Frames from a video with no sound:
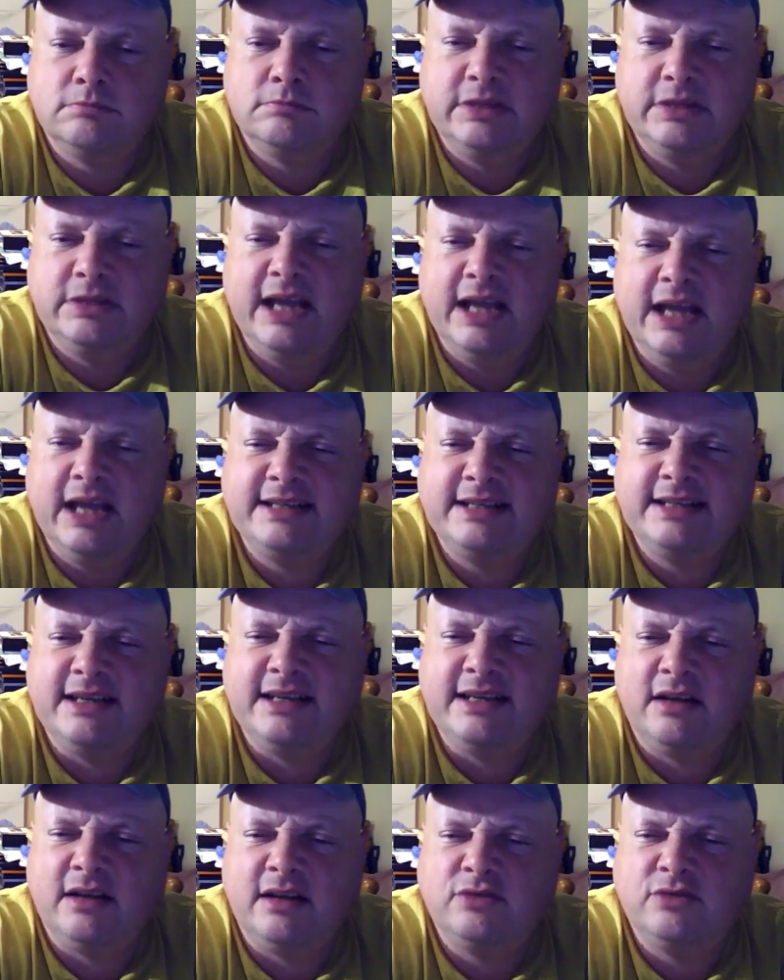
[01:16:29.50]
Yeah,
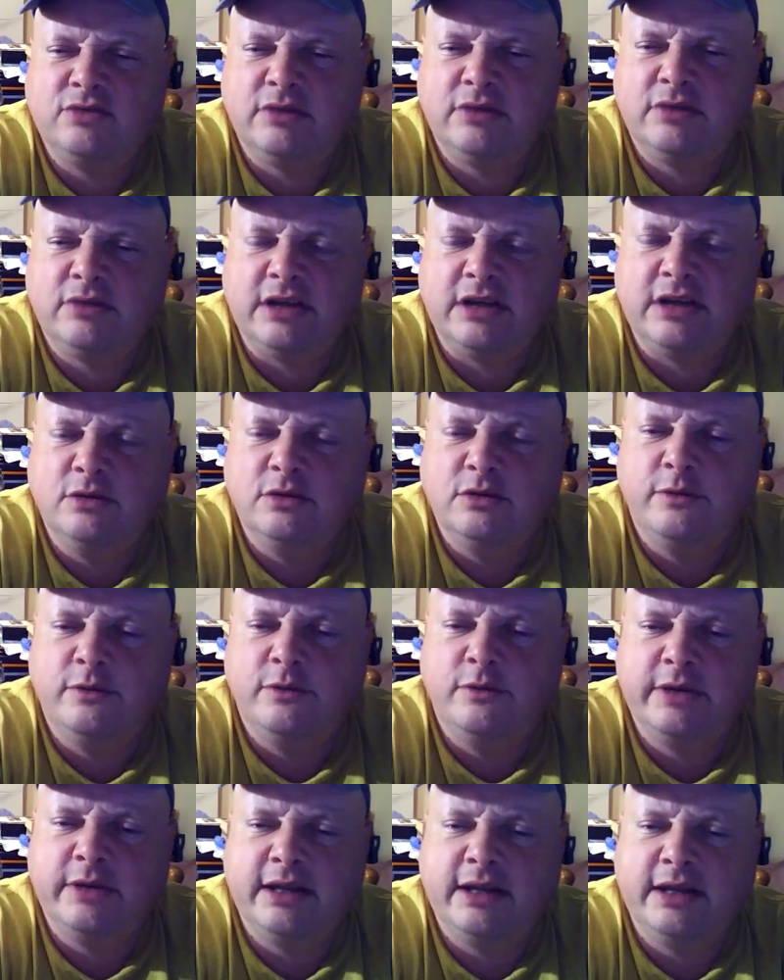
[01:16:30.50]
Tina, that's right.
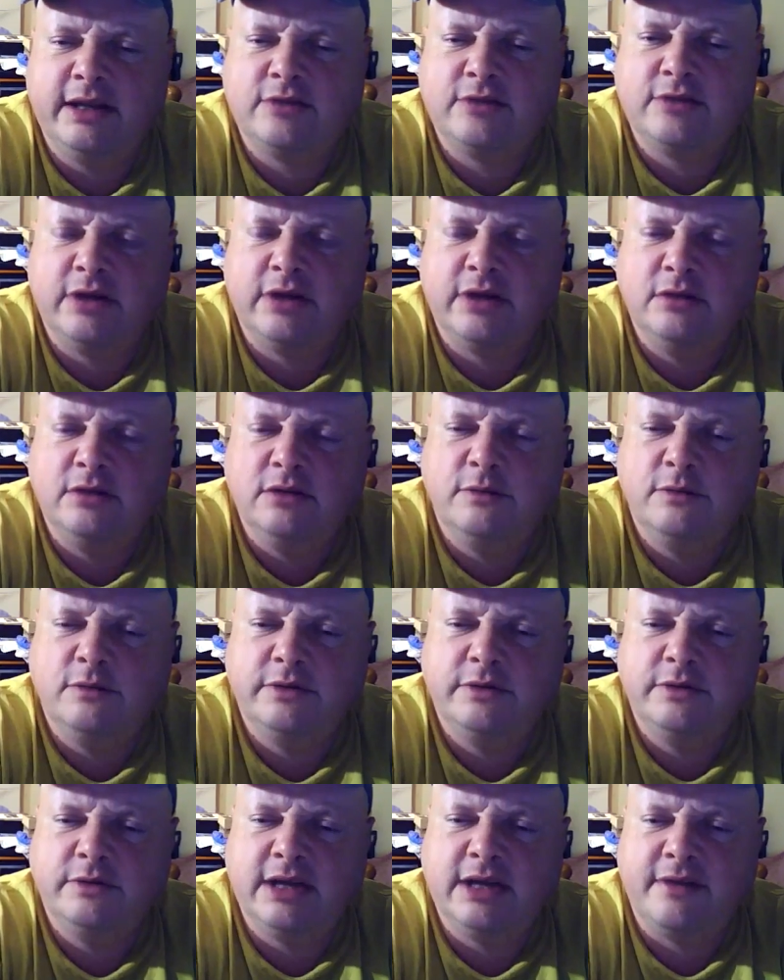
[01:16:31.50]
Unlawful
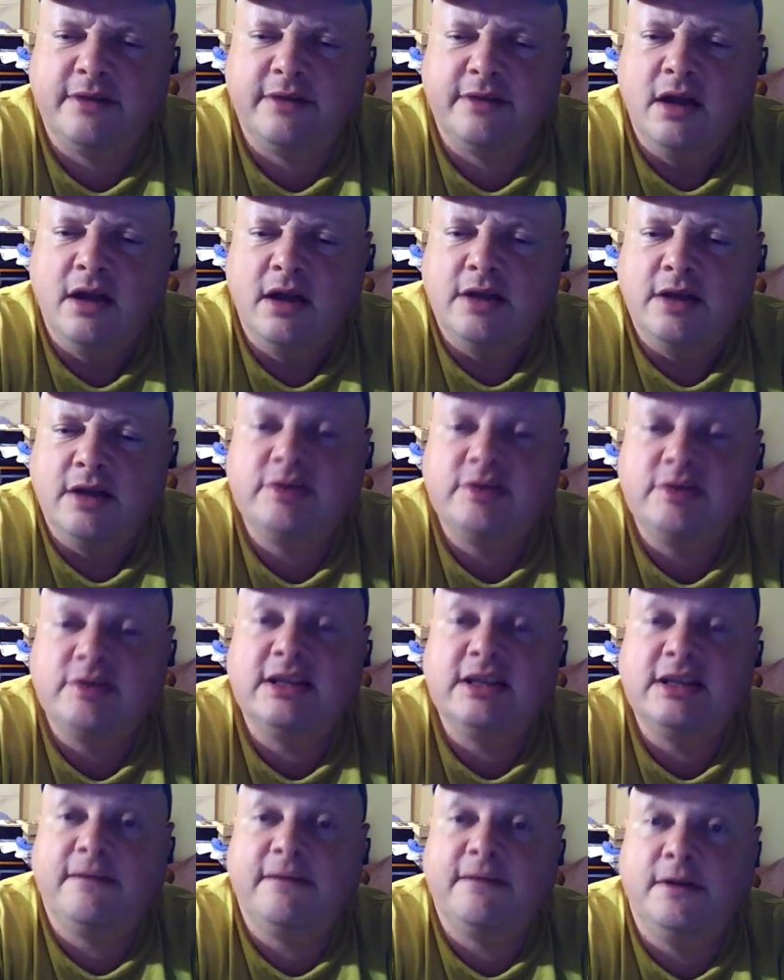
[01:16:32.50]
death. You've
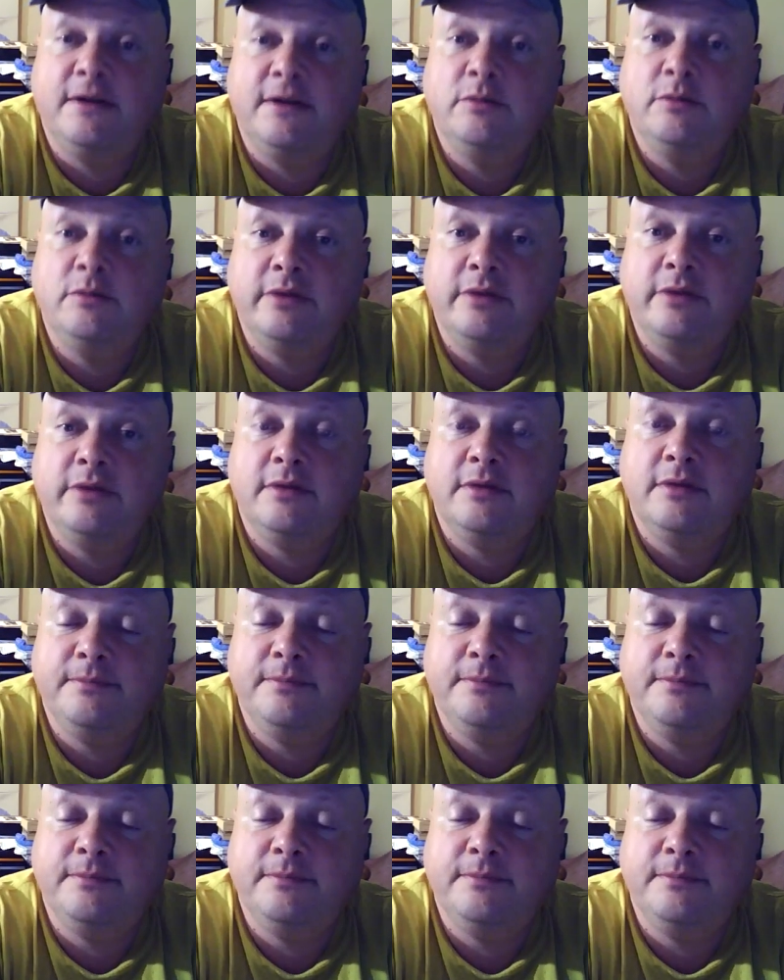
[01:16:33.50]
seen that film with